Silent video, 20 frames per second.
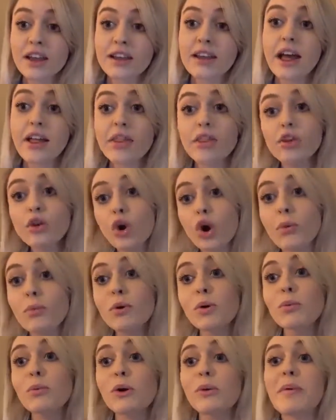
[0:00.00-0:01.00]
Now, the
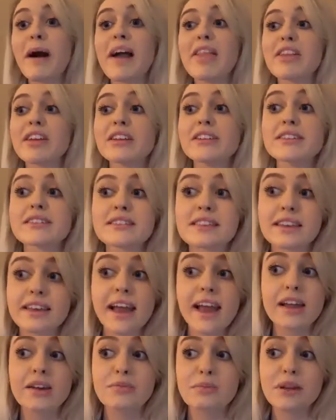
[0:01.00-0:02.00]
normal ball pythons
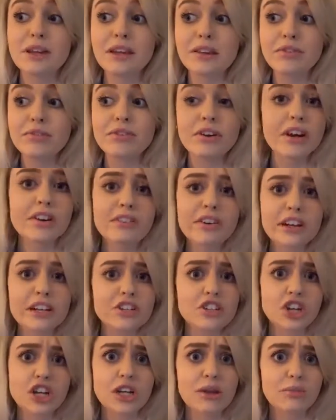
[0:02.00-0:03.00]
can be very
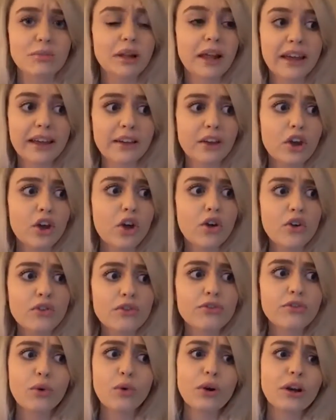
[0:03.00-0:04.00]
cheap, like
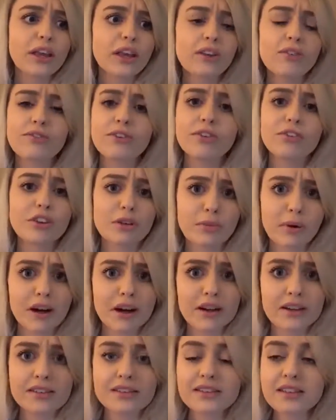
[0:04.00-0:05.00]
40, 50
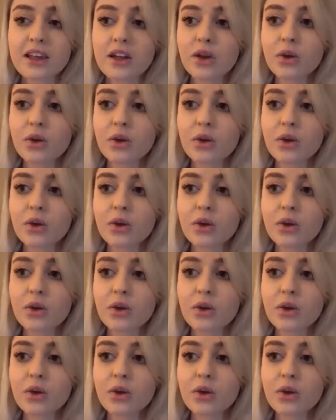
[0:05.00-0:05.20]
bucks.